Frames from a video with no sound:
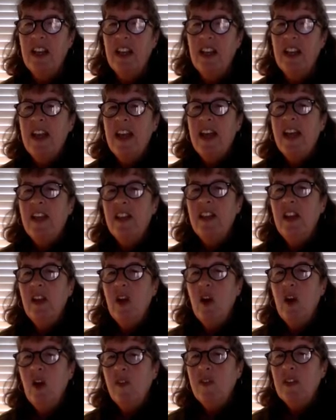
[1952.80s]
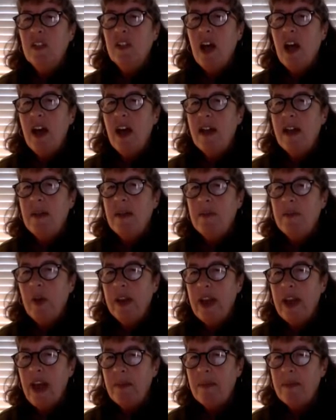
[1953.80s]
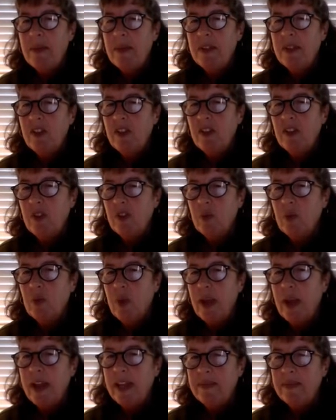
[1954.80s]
and then over time, what happens to the rate?